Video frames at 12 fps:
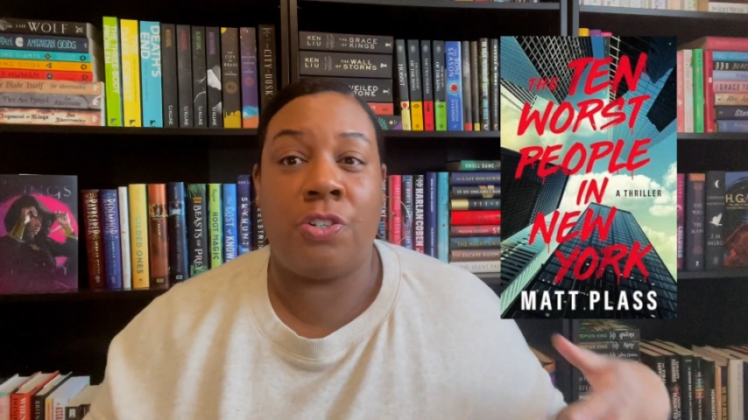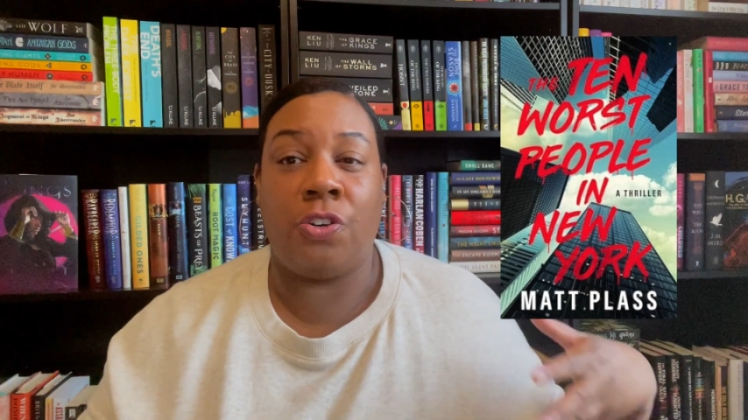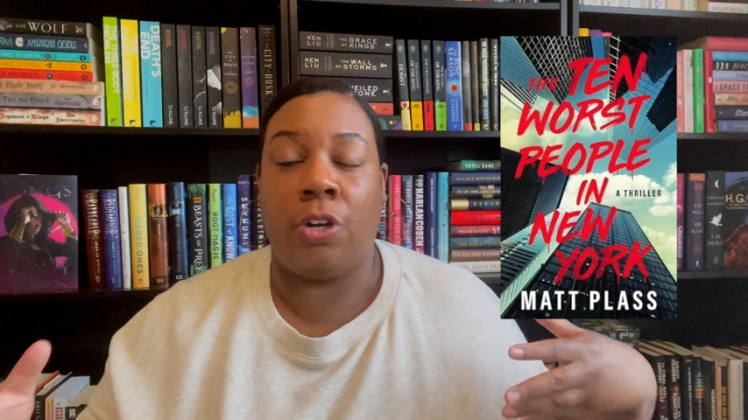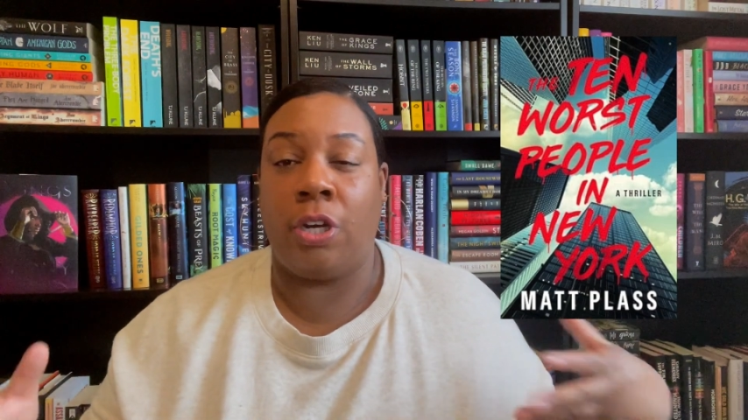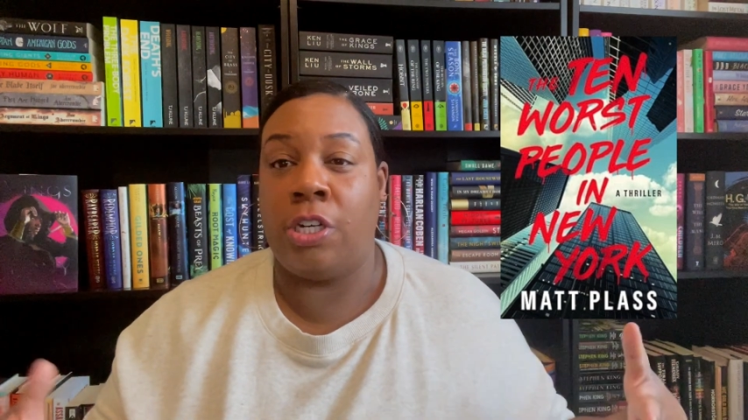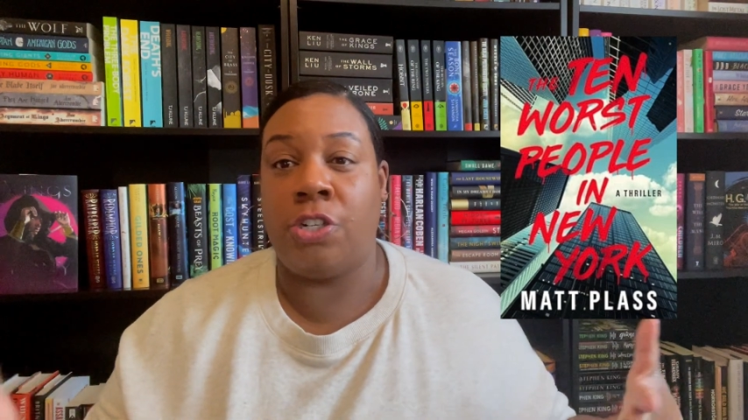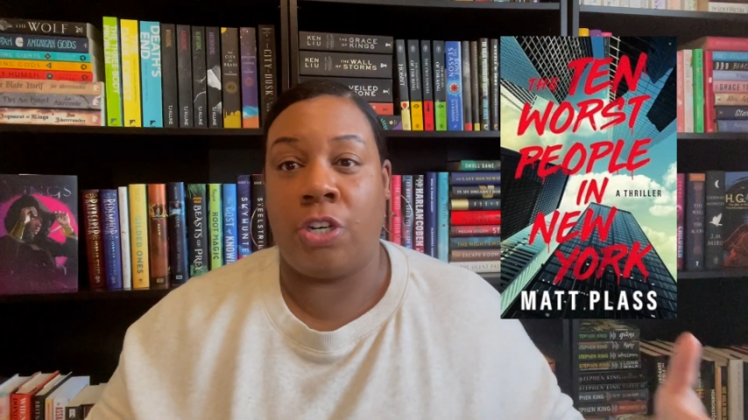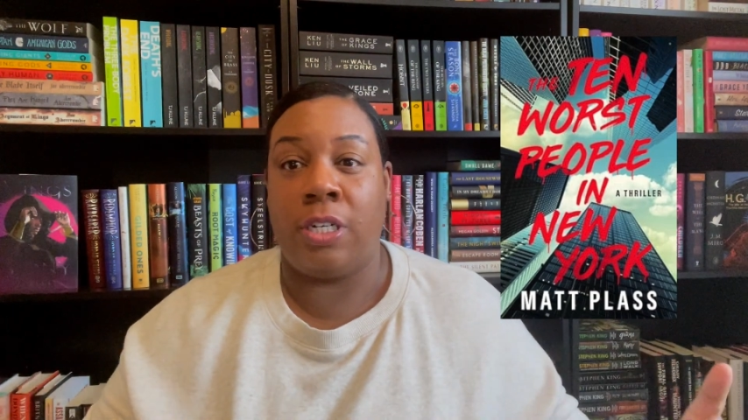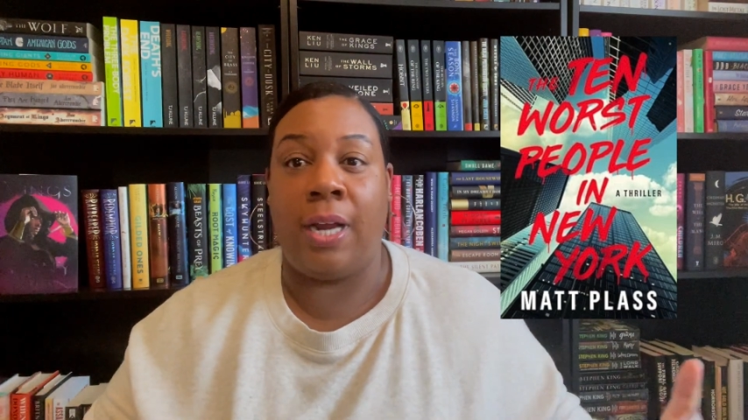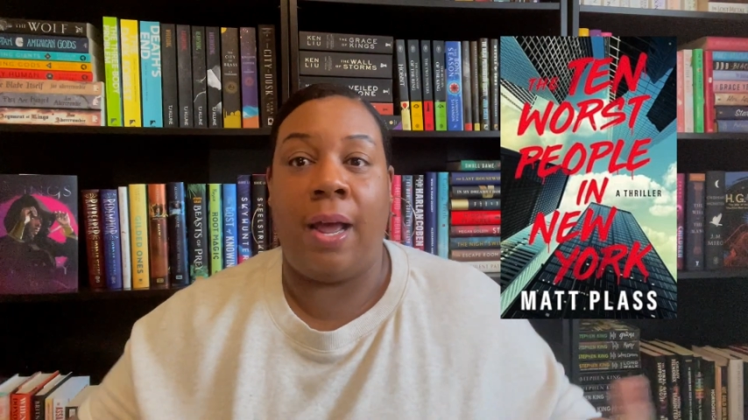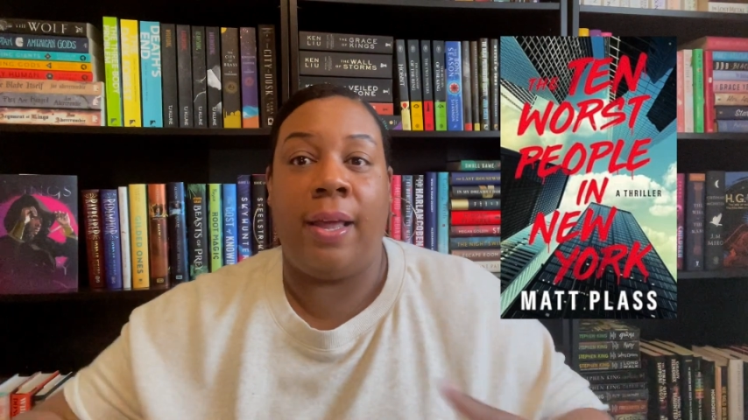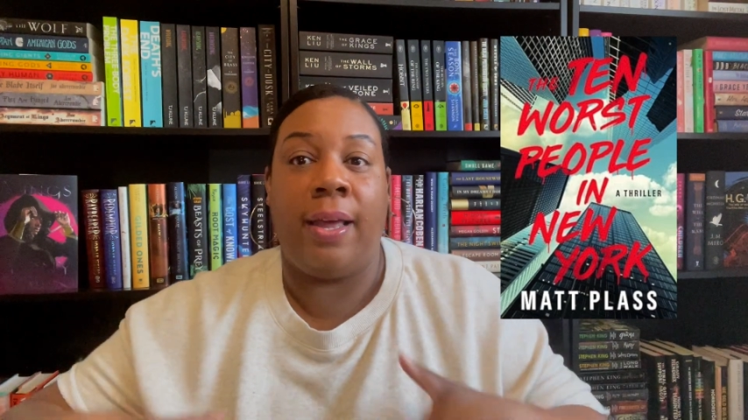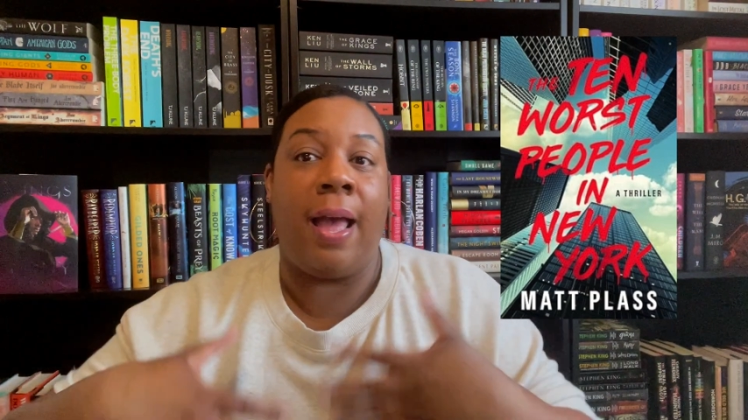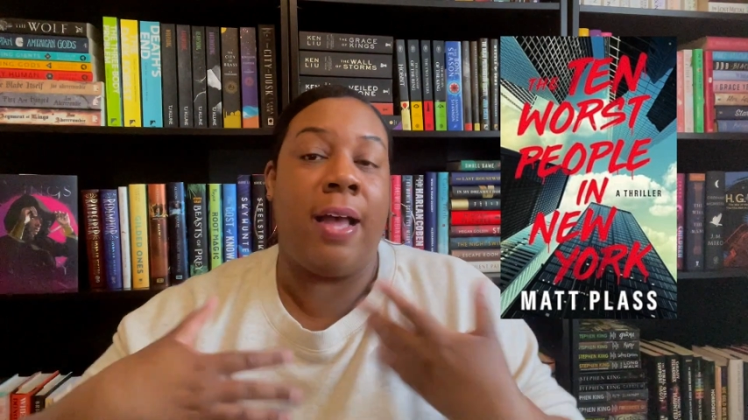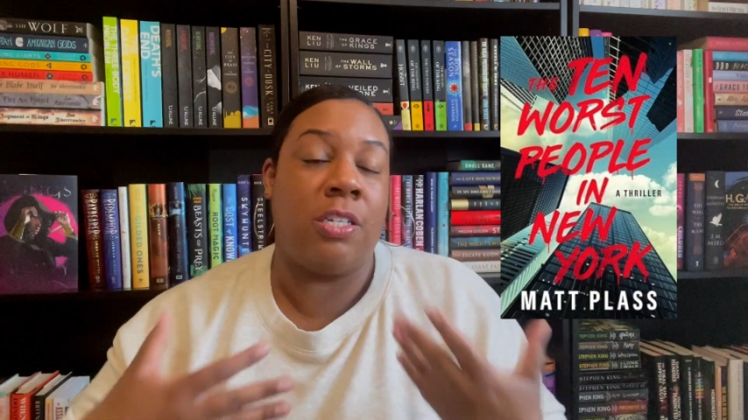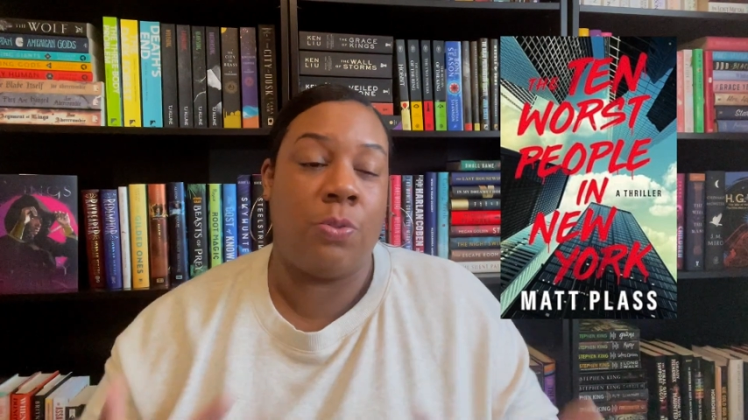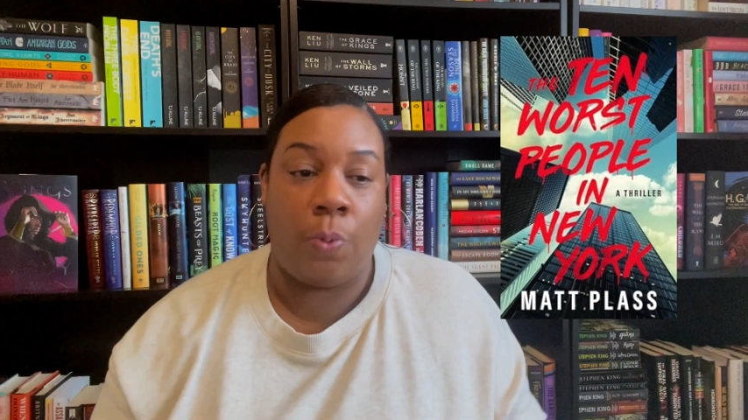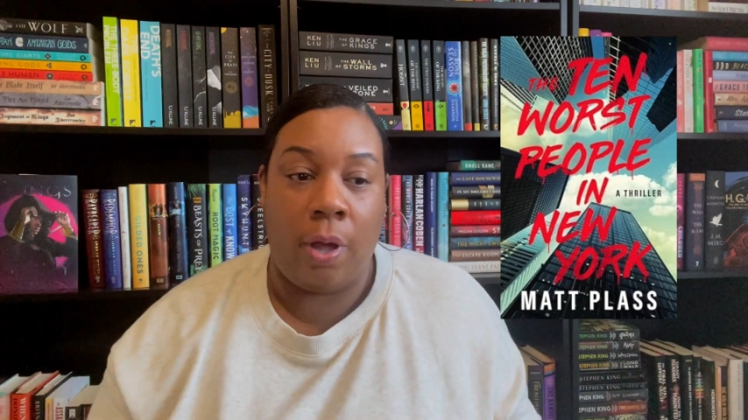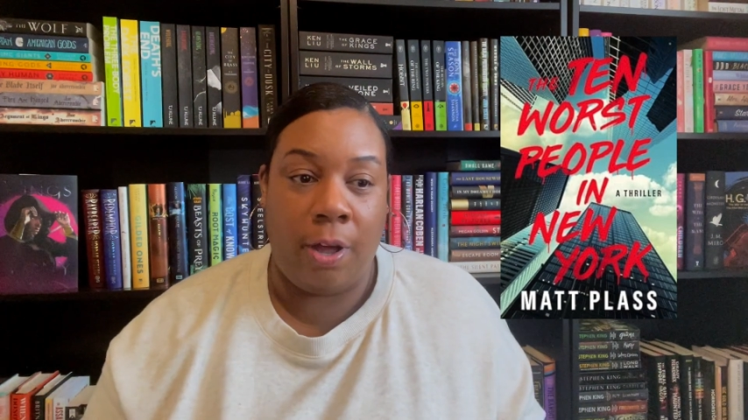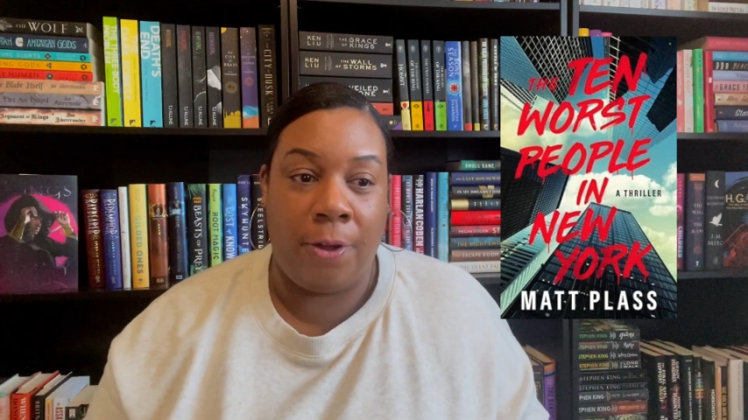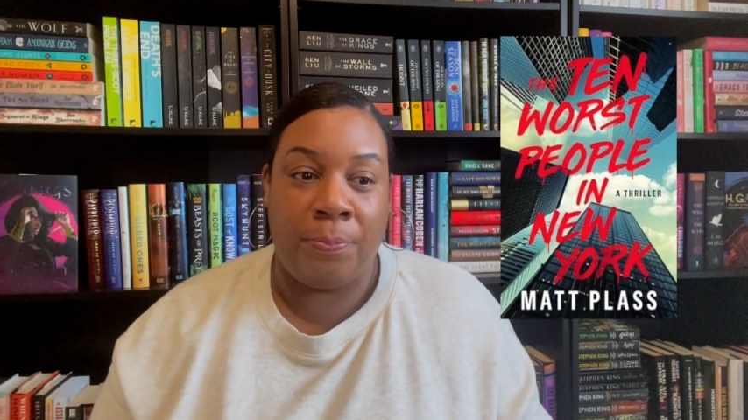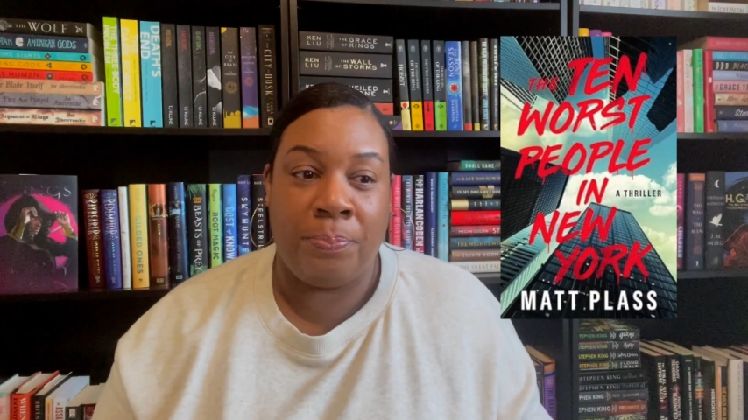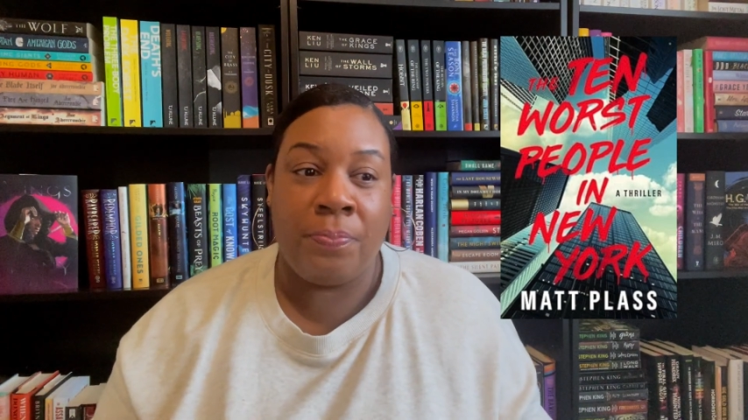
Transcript: are gonna start dying as well.